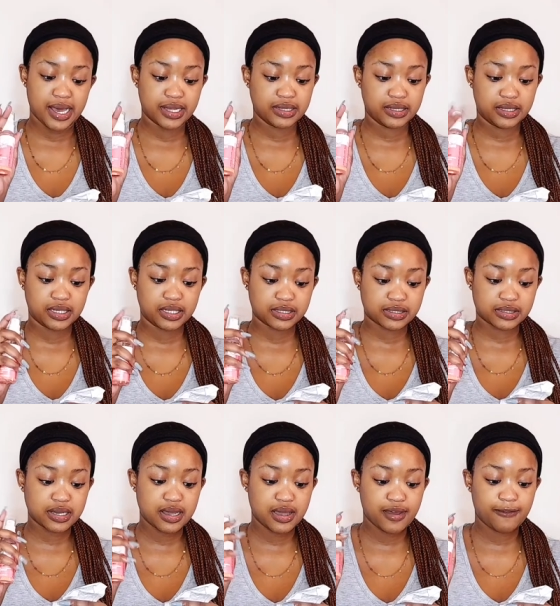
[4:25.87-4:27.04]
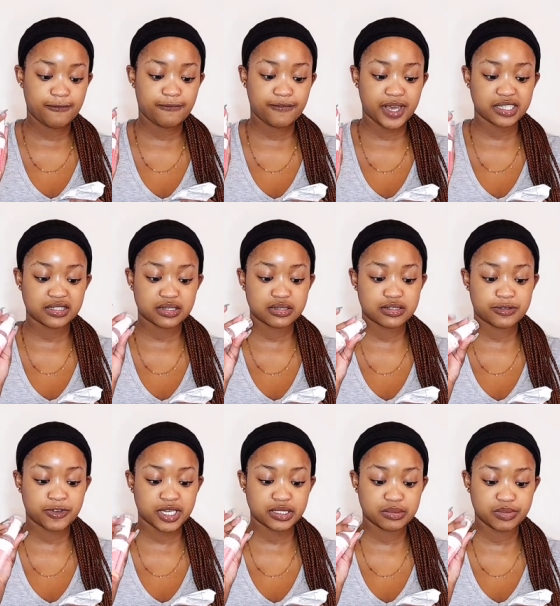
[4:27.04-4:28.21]
and this essence
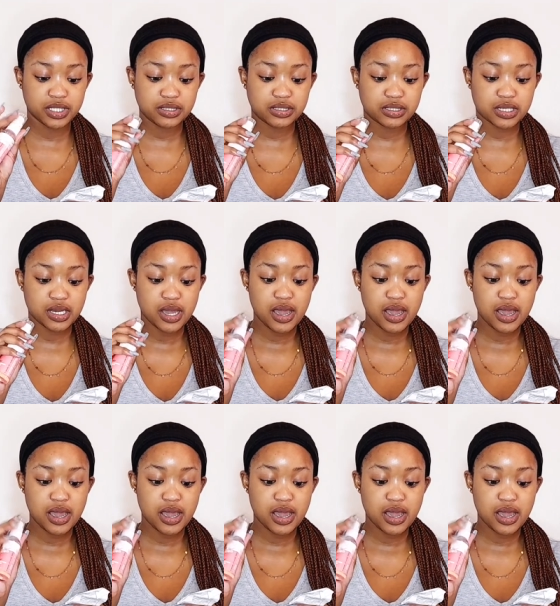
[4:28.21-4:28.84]
face mist